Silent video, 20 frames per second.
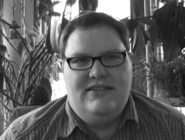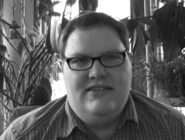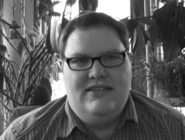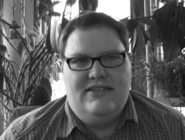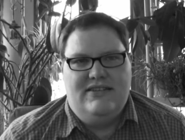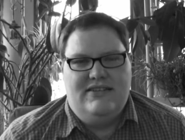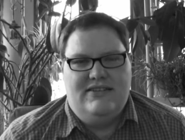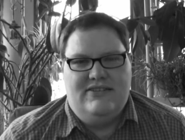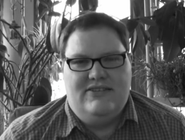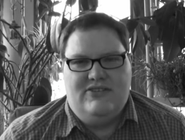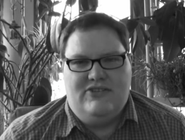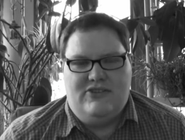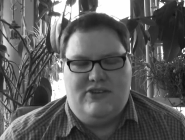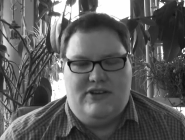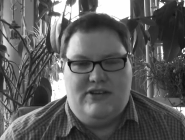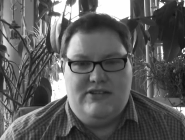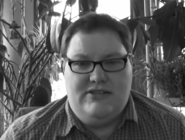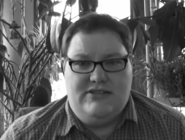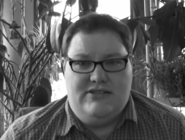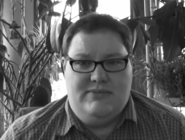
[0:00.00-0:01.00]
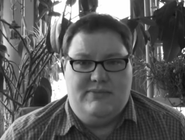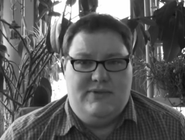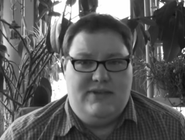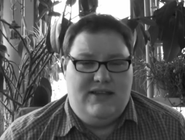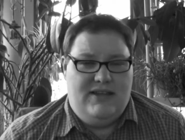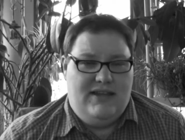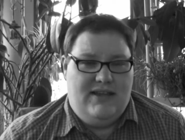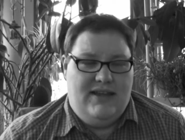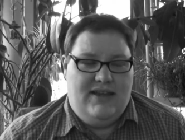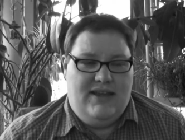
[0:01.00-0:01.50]
He's just awesome.
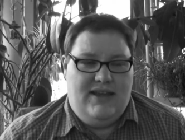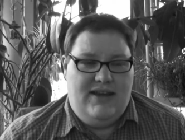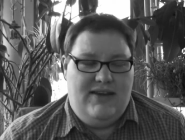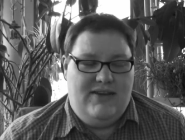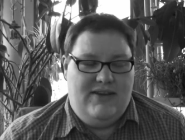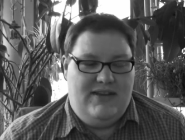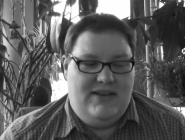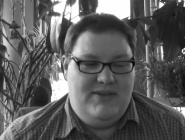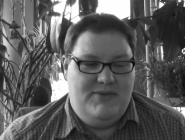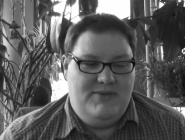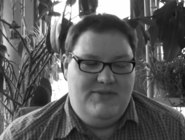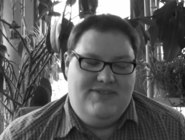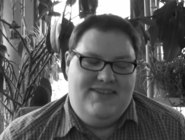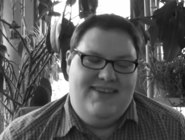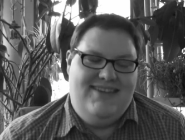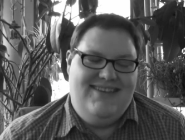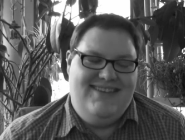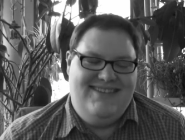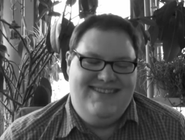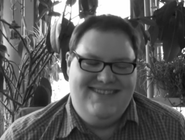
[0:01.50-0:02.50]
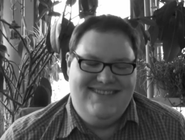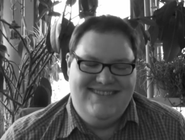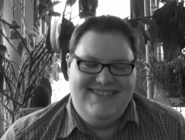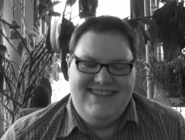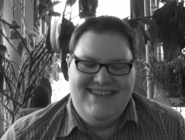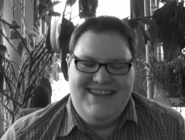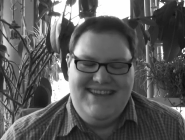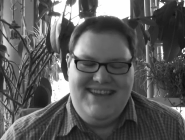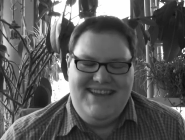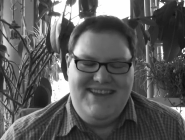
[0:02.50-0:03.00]
Anyway, he
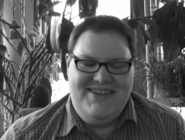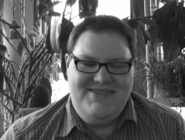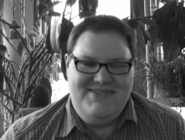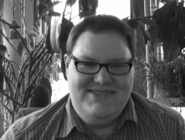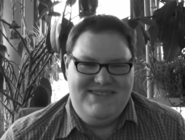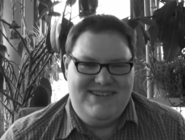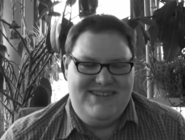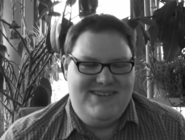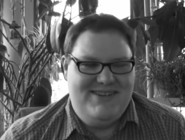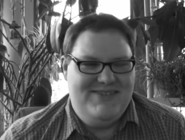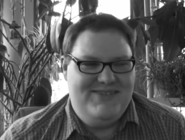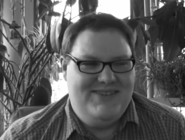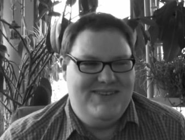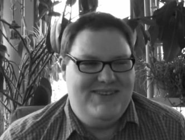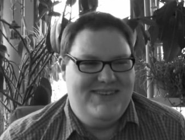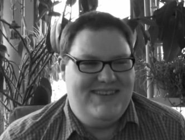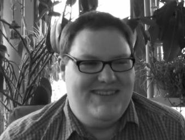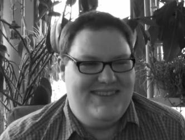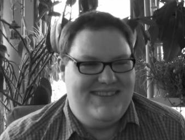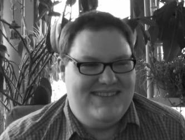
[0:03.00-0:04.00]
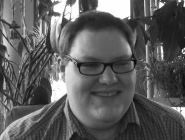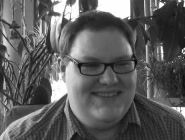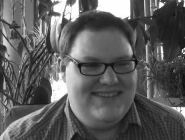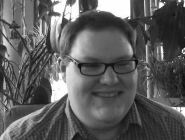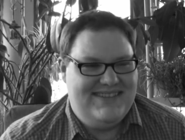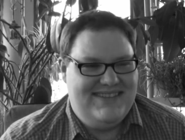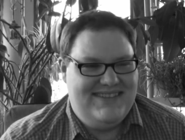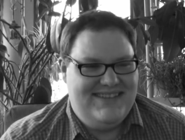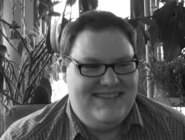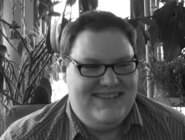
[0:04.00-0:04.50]
was interviewing
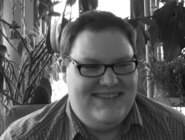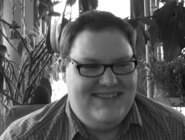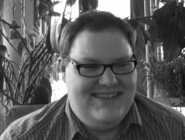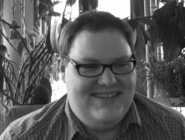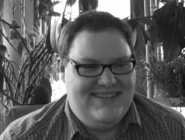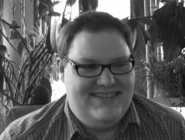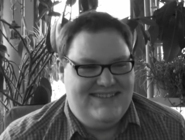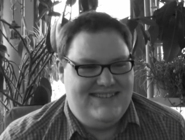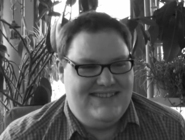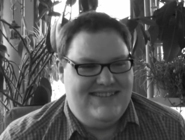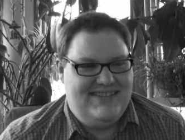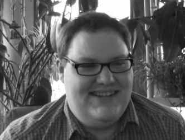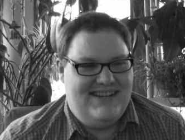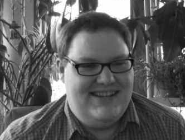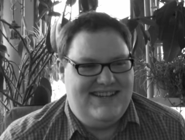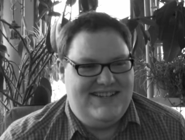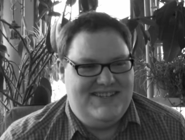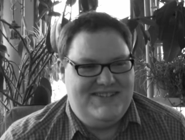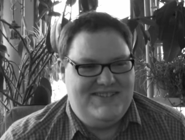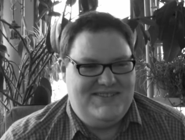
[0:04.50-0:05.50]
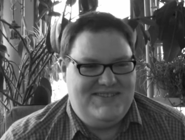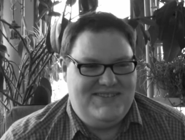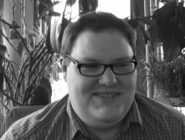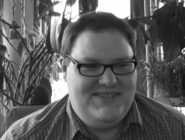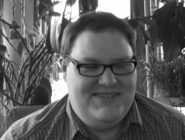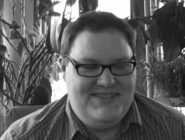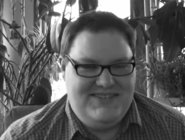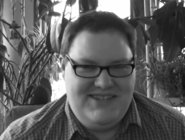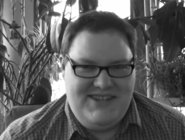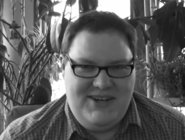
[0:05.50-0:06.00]
this Scottish
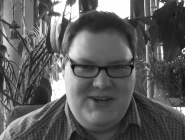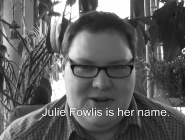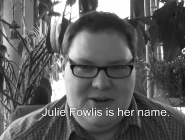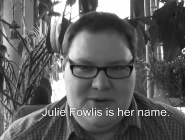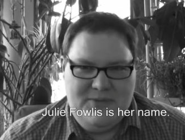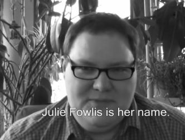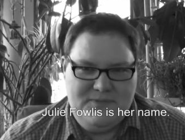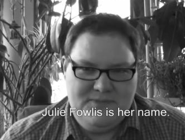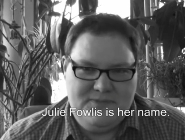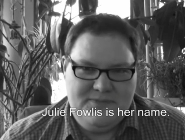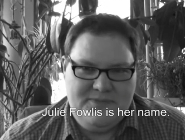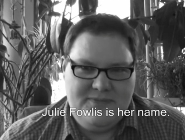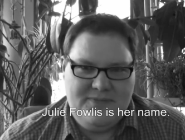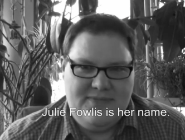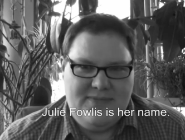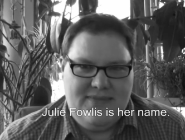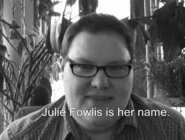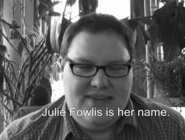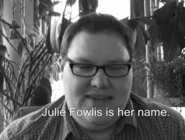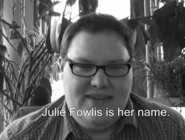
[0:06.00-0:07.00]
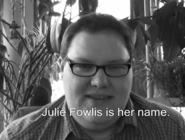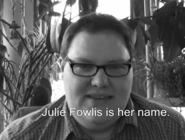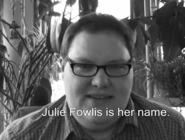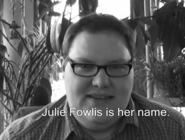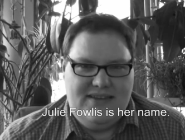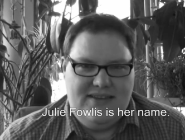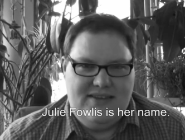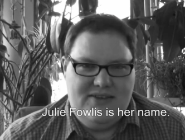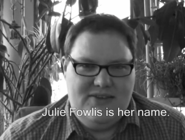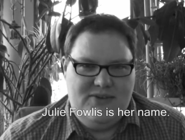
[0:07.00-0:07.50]
singer
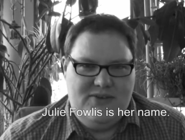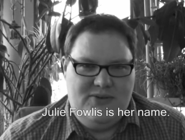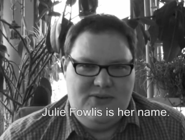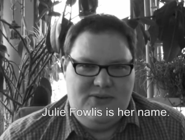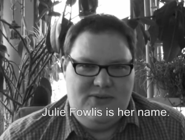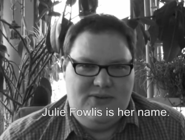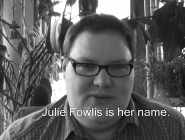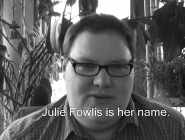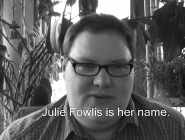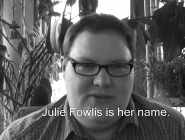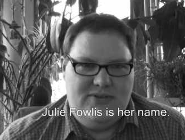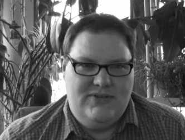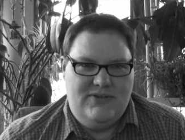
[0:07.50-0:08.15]
who